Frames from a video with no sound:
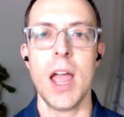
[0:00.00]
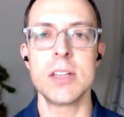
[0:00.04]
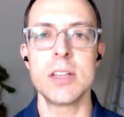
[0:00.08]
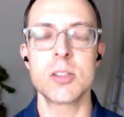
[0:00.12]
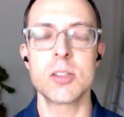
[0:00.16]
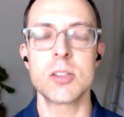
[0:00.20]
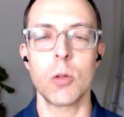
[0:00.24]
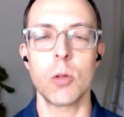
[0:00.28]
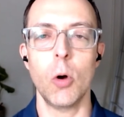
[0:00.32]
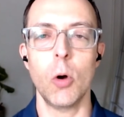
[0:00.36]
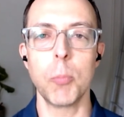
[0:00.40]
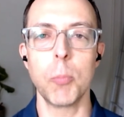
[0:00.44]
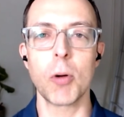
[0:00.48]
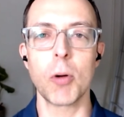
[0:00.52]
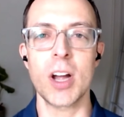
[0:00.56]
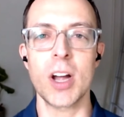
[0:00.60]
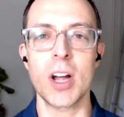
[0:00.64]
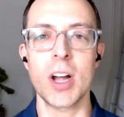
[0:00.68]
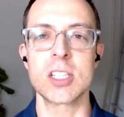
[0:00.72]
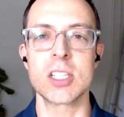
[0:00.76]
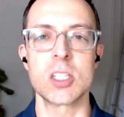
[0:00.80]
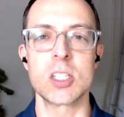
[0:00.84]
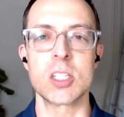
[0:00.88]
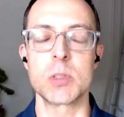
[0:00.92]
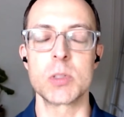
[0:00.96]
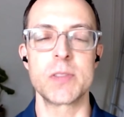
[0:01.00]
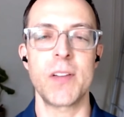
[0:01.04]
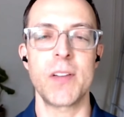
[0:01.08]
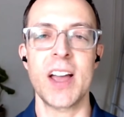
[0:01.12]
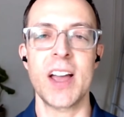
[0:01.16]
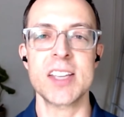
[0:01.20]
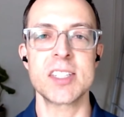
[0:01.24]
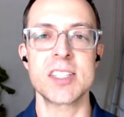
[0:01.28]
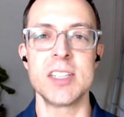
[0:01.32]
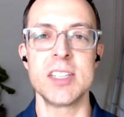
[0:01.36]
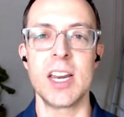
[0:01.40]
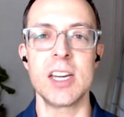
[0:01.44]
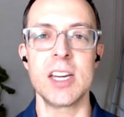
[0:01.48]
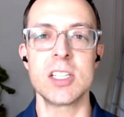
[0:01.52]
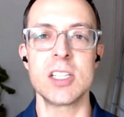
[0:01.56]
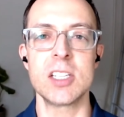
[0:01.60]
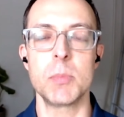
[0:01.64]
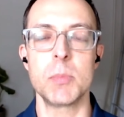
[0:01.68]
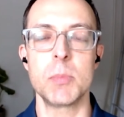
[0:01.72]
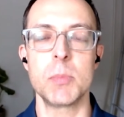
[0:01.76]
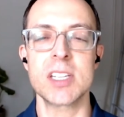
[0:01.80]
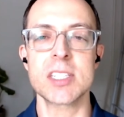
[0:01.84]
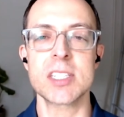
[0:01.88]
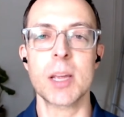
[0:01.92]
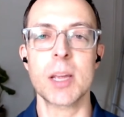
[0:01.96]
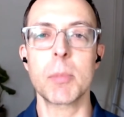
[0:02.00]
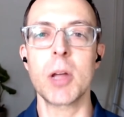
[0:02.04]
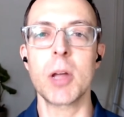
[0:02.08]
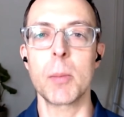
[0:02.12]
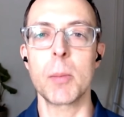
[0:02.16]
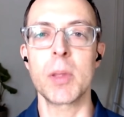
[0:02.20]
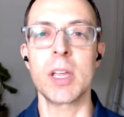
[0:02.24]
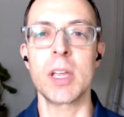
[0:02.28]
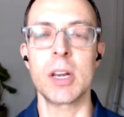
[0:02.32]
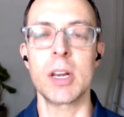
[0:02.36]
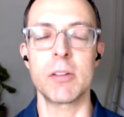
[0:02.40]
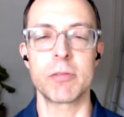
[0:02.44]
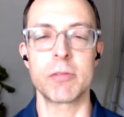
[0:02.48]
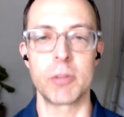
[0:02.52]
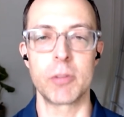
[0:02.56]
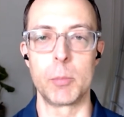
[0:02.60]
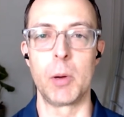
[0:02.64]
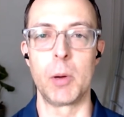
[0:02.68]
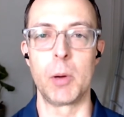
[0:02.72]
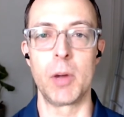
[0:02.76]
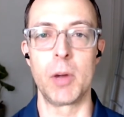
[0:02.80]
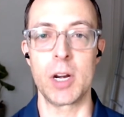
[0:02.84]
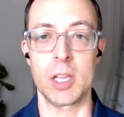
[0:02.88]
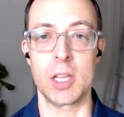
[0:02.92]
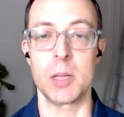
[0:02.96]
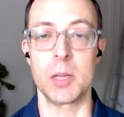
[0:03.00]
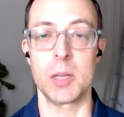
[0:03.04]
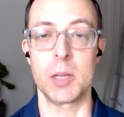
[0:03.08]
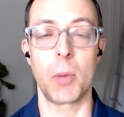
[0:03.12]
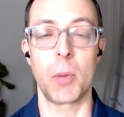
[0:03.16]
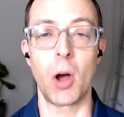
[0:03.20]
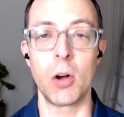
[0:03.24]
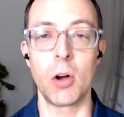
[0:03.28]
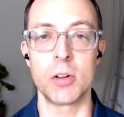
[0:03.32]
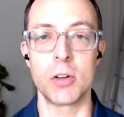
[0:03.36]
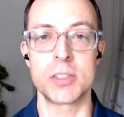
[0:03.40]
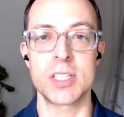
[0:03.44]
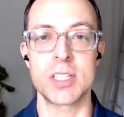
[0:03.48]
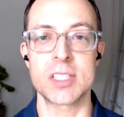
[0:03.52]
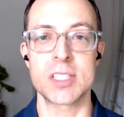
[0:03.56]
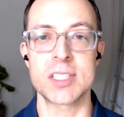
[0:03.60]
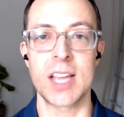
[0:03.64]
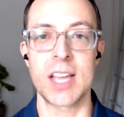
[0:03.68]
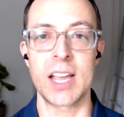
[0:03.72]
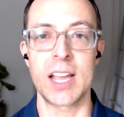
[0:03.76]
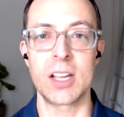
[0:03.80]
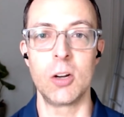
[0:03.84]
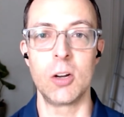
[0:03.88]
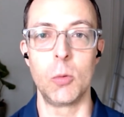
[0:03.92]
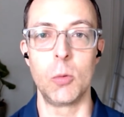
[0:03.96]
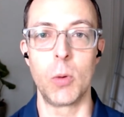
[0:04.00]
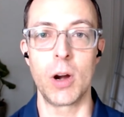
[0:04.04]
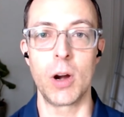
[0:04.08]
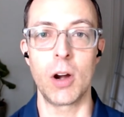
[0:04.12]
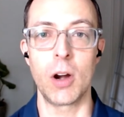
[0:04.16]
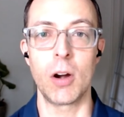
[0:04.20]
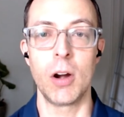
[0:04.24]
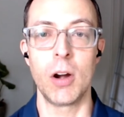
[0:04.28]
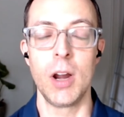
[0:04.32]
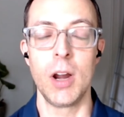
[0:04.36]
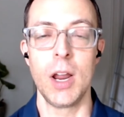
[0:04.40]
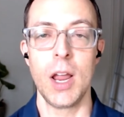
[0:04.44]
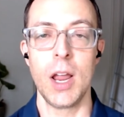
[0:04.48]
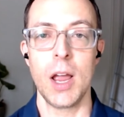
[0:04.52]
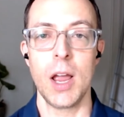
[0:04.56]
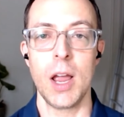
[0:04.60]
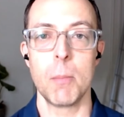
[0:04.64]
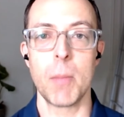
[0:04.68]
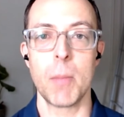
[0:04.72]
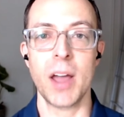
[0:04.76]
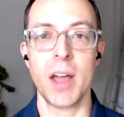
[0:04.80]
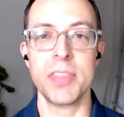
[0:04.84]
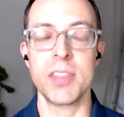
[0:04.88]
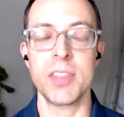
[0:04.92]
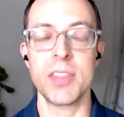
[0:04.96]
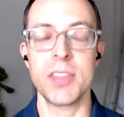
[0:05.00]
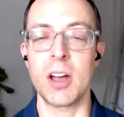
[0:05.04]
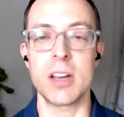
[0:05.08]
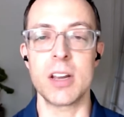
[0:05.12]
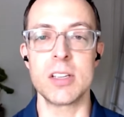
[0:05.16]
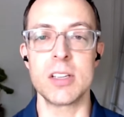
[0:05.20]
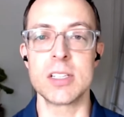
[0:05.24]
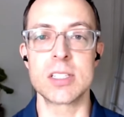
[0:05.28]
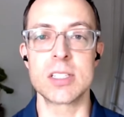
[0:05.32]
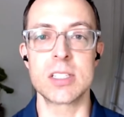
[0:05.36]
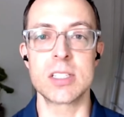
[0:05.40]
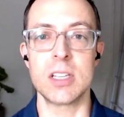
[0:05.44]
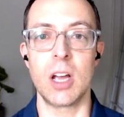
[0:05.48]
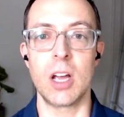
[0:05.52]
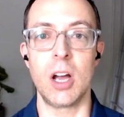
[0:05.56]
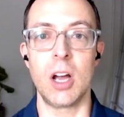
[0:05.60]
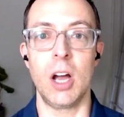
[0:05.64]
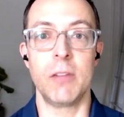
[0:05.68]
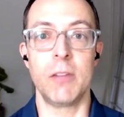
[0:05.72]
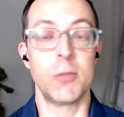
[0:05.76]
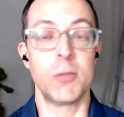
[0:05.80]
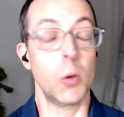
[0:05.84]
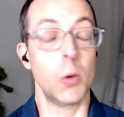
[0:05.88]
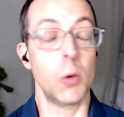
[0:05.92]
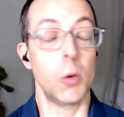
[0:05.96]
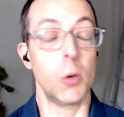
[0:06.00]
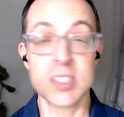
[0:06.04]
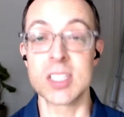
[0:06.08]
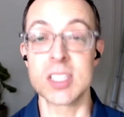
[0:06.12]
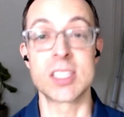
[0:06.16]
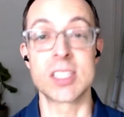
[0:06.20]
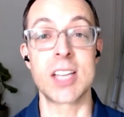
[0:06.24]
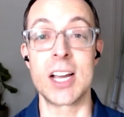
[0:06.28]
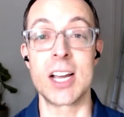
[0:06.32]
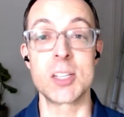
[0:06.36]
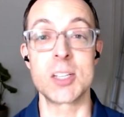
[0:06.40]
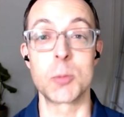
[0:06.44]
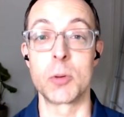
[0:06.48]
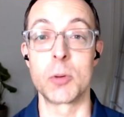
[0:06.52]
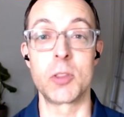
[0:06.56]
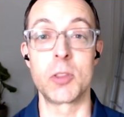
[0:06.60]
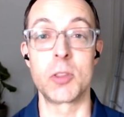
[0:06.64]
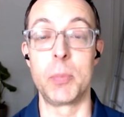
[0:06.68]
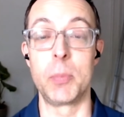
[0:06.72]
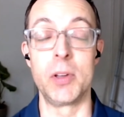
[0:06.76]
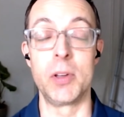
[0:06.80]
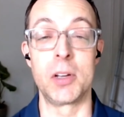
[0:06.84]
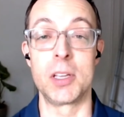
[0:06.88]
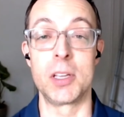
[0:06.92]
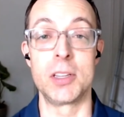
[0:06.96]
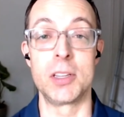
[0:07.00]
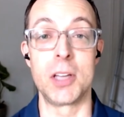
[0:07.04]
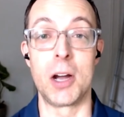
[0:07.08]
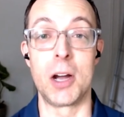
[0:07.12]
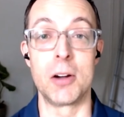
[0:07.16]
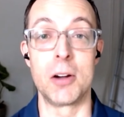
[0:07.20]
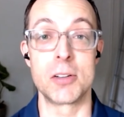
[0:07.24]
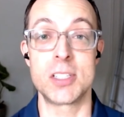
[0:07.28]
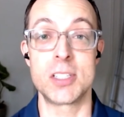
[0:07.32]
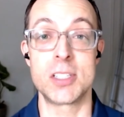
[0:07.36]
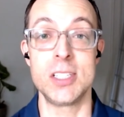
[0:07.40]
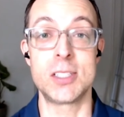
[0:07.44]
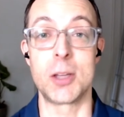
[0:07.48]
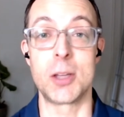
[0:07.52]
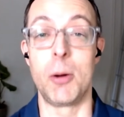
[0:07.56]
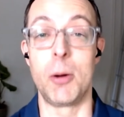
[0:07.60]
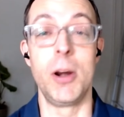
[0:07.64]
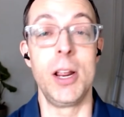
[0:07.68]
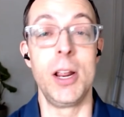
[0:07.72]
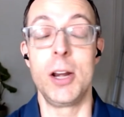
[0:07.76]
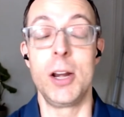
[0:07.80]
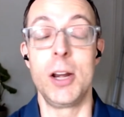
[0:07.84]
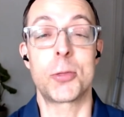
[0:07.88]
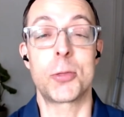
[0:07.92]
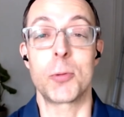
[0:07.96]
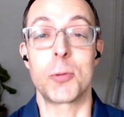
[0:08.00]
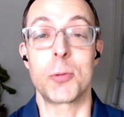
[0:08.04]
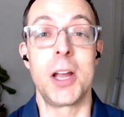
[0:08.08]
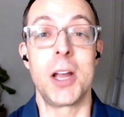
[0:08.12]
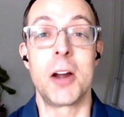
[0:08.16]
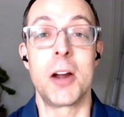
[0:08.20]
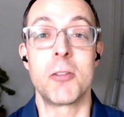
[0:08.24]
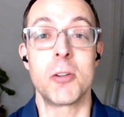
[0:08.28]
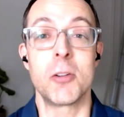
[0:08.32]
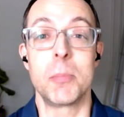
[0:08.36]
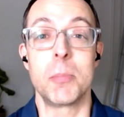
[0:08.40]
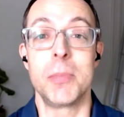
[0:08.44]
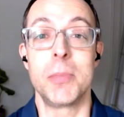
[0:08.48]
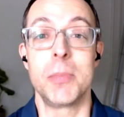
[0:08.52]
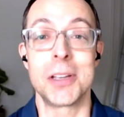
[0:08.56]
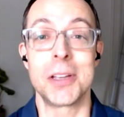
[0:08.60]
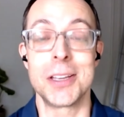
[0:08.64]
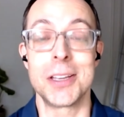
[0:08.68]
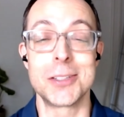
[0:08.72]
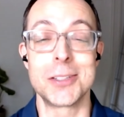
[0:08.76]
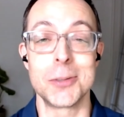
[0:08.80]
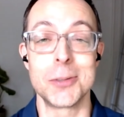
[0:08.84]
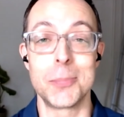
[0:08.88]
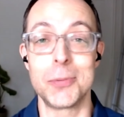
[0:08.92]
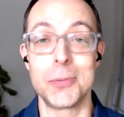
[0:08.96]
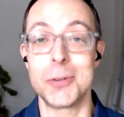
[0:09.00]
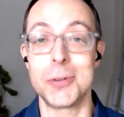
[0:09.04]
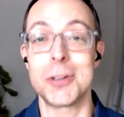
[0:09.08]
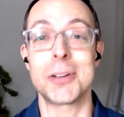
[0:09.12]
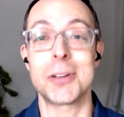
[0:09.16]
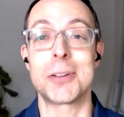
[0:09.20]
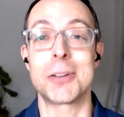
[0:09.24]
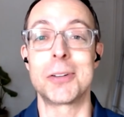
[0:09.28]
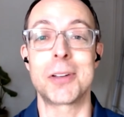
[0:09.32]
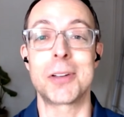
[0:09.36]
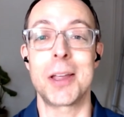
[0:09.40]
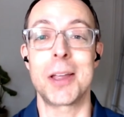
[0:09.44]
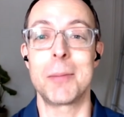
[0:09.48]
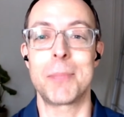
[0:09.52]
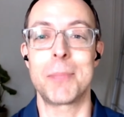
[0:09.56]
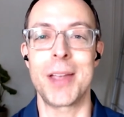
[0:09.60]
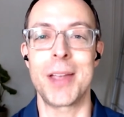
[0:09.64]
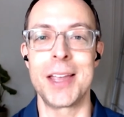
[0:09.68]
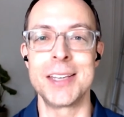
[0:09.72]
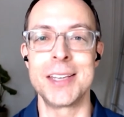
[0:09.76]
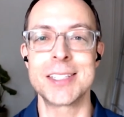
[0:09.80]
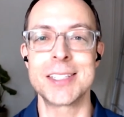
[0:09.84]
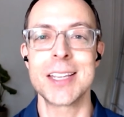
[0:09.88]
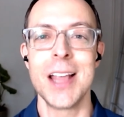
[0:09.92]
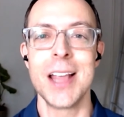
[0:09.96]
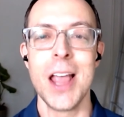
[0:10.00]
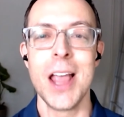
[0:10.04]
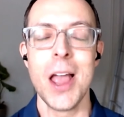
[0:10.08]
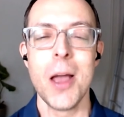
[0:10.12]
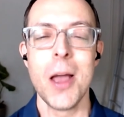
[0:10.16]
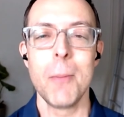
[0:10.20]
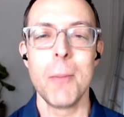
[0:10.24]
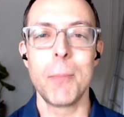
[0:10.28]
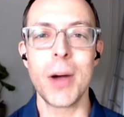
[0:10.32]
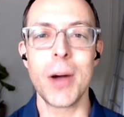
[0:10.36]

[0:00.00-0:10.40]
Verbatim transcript: And so the whole process was fascinating to me because I'm coming at it from a money and politics angle where right. my thought is, of course, this guy's worth a billion dollars. He's donated 300 million to political campaigns.